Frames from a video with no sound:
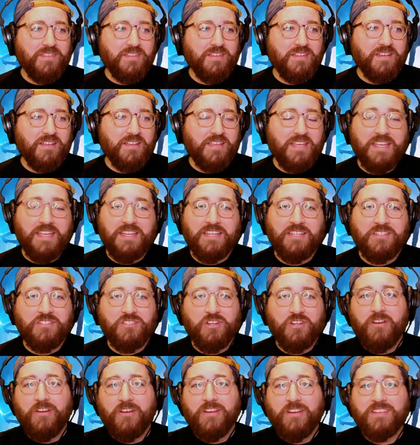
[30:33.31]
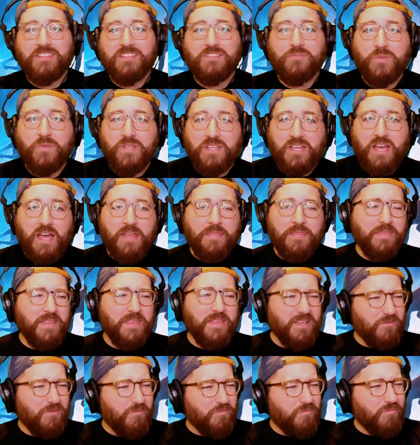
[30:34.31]
Kanan Jarrus. I
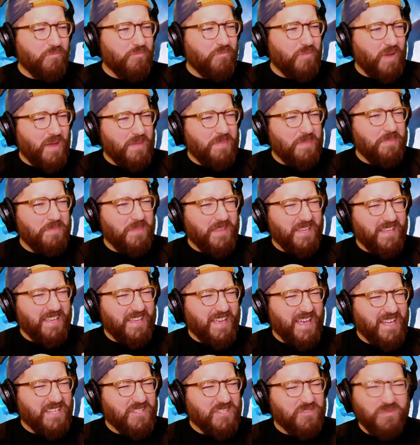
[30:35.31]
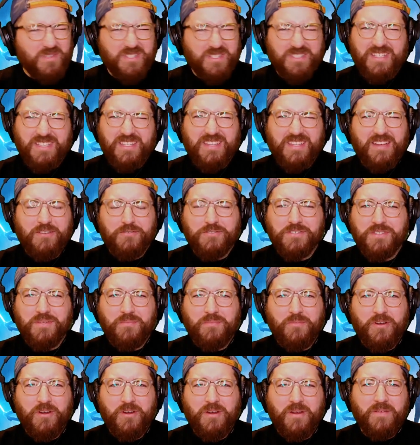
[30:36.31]
think Ezra's in there
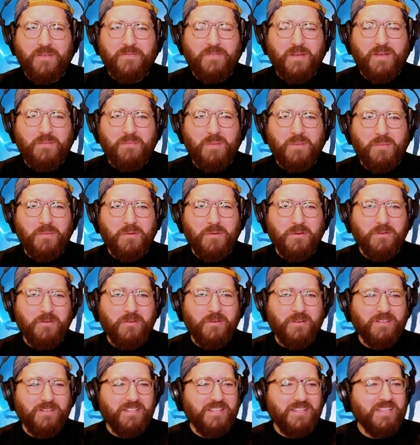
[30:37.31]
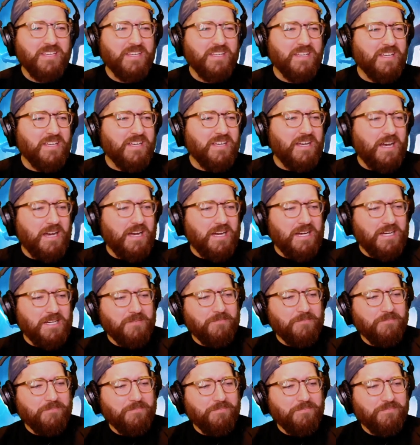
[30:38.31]
somewhere, if I remember correctly.
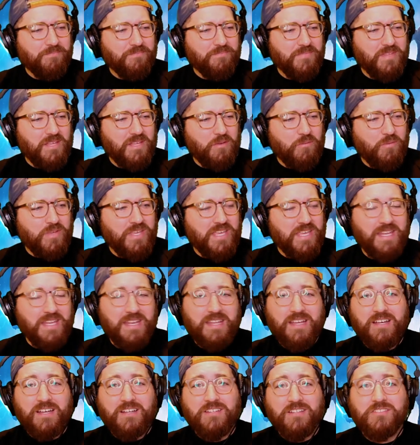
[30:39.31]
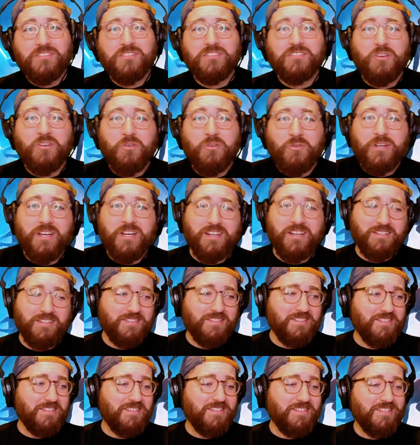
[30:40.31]
We get Ahsoka,
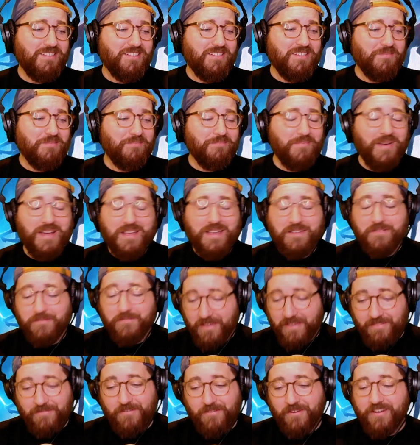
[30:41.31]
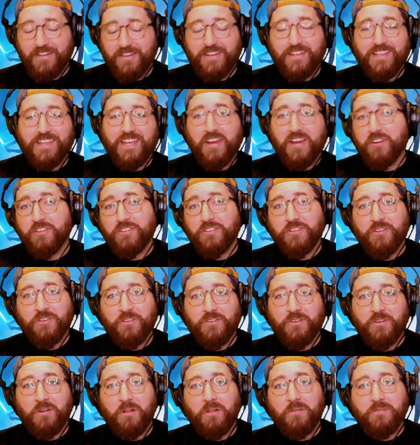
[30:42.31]
my favorite character
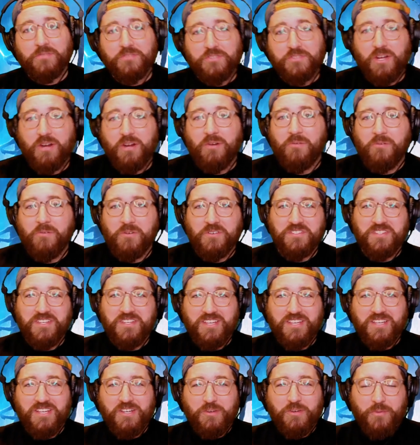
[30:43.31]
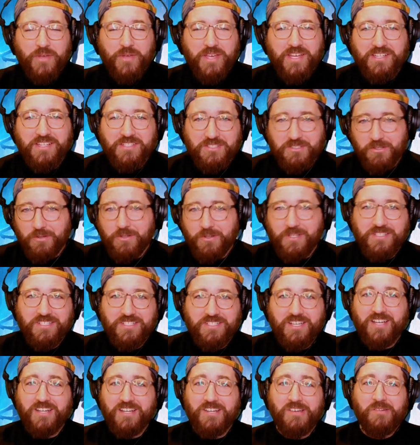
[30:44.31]
in all of Star Wars. We get Ahsoka
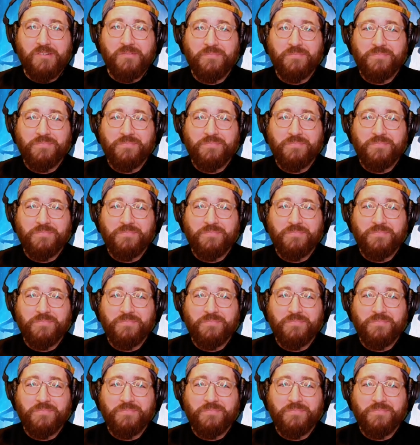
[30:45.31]
Tano.